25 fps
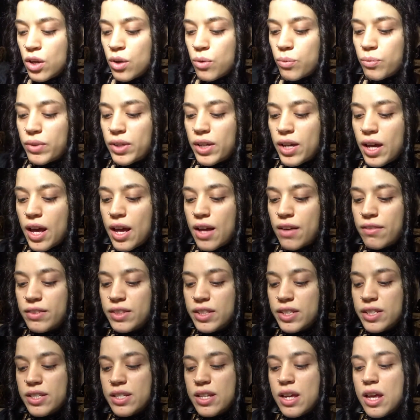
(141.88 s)
We have
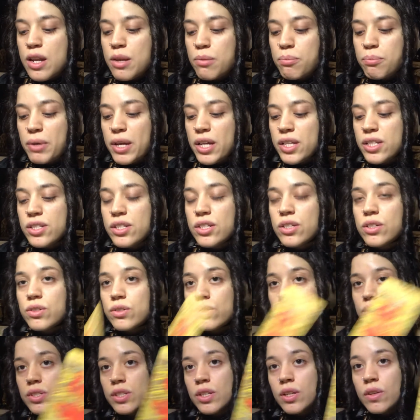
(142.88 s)
the Ten of
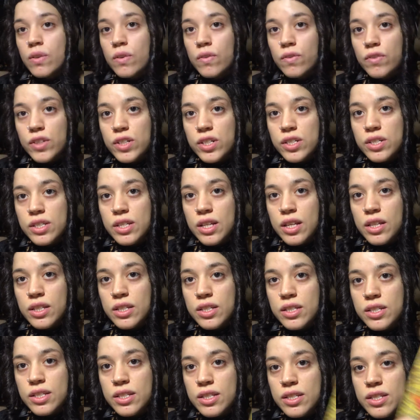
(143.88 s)
Pentacles in reverse, and
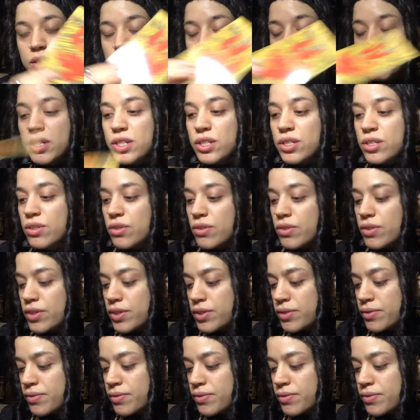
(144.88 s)
this is the Minotaur.